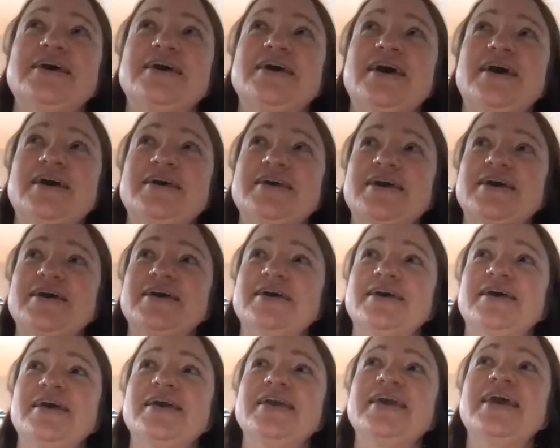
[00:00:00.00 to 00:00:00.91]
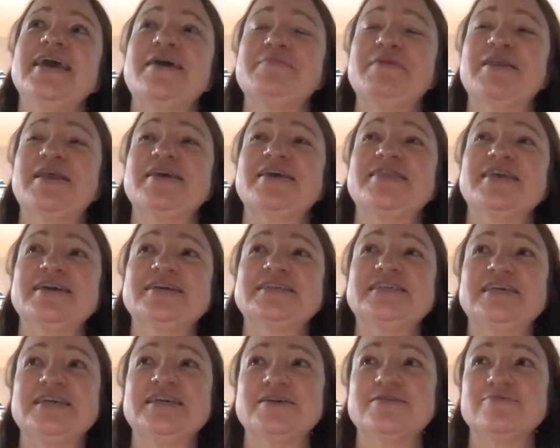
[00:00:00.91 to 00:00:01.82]
i yeah i mean i think
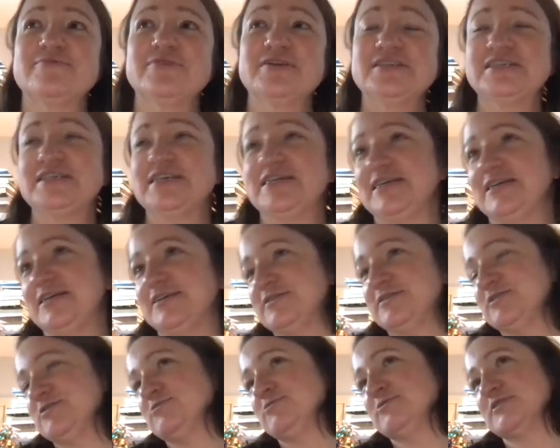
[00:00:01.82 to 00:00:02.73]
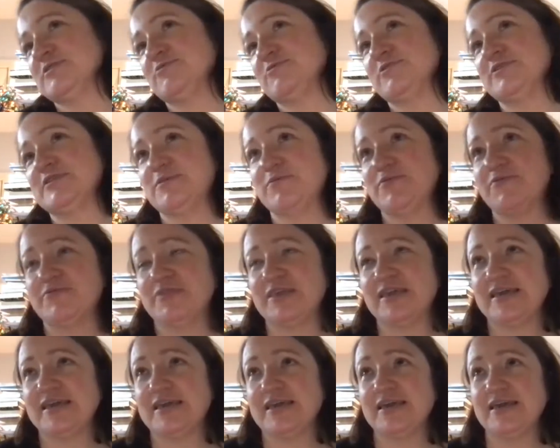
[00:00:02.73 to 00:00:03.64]
she when she talks through some of
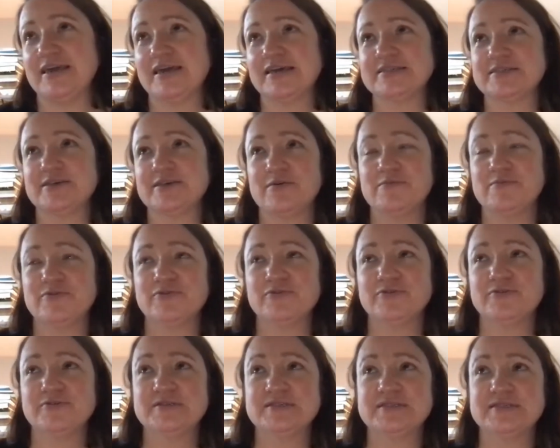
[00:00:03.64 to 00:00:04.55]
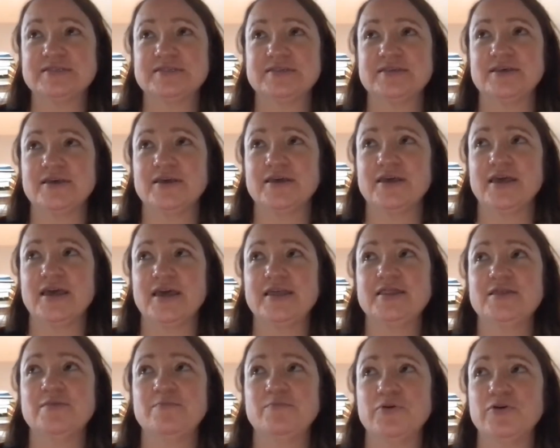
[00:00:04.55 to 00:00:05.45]
the examples
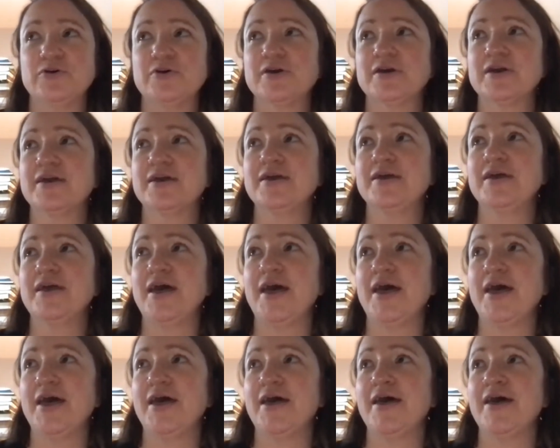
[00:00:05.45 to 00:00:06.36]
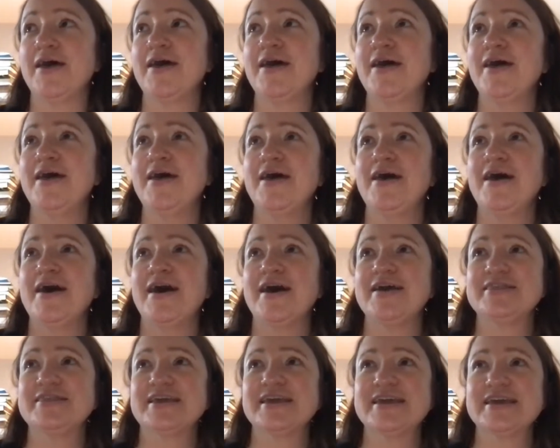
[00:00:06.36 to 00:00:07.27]
in the book uh mm.
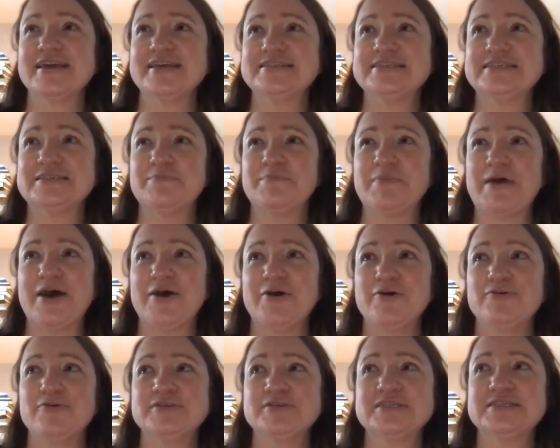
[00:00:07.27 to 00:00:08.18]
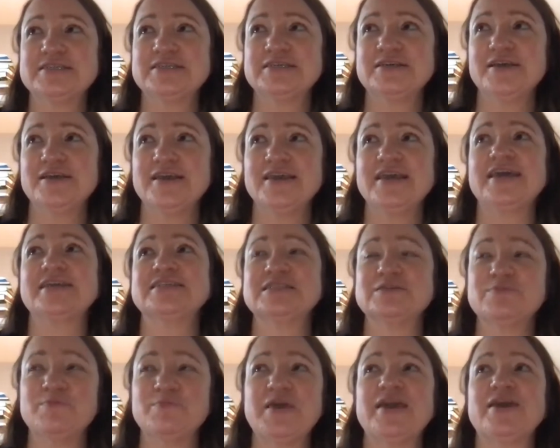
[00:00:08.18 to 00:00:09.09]
I think it's about, yeah,
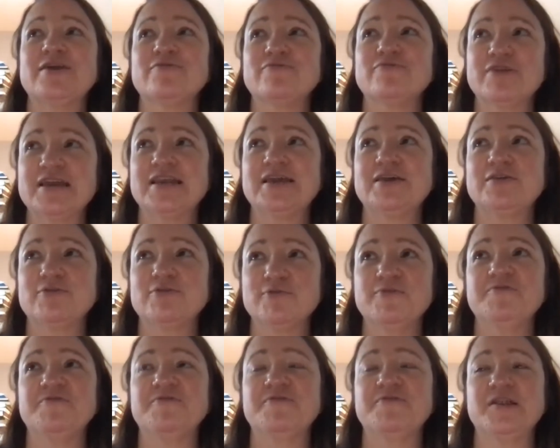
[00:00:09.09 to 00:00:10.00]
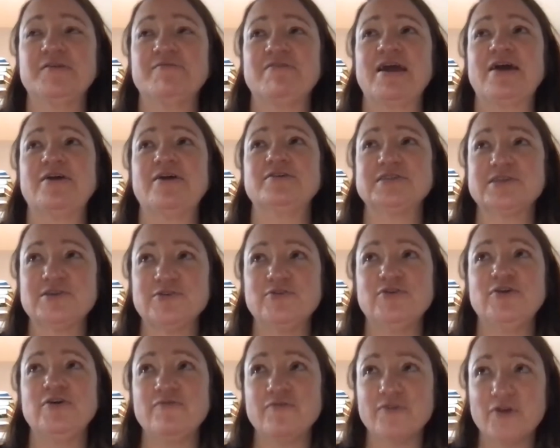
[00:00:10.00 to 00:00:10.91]
just being really thoughtful around who
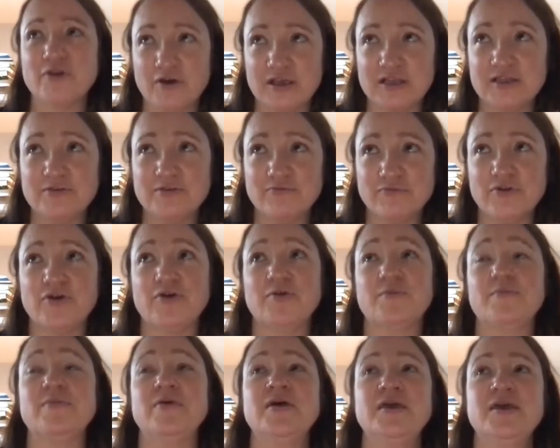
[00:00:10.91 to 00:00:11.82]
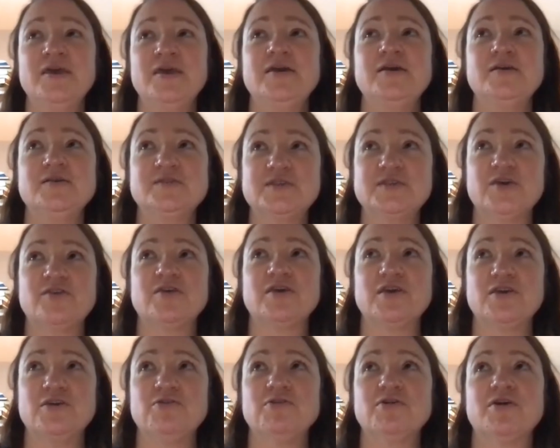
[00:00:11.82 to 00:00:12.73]
you've got in the room hmm. so that
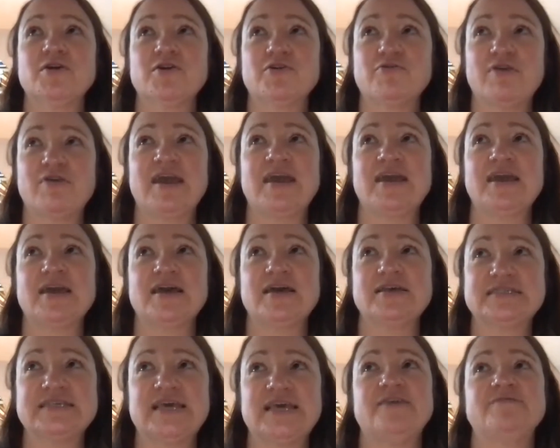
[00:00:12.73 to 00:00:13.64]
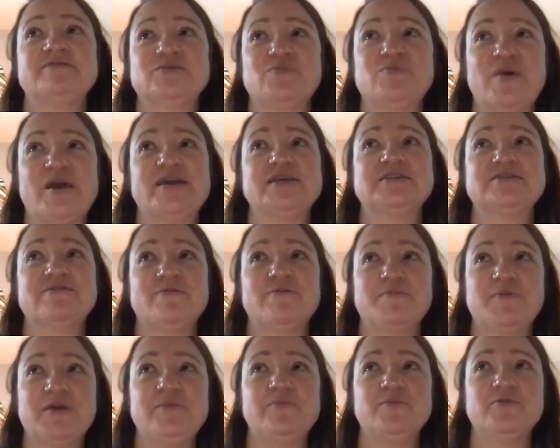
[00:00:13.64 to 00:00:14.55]
you can create a safe space for
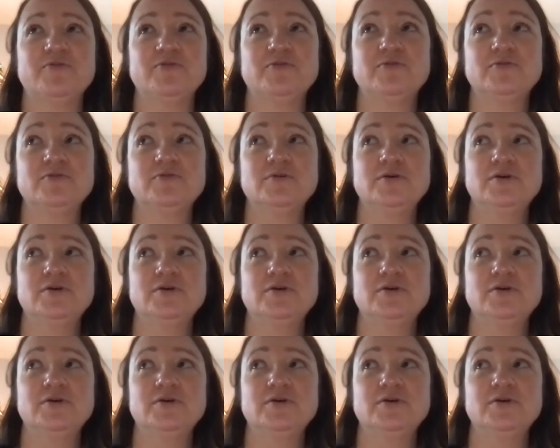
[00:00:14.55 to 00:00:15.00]
people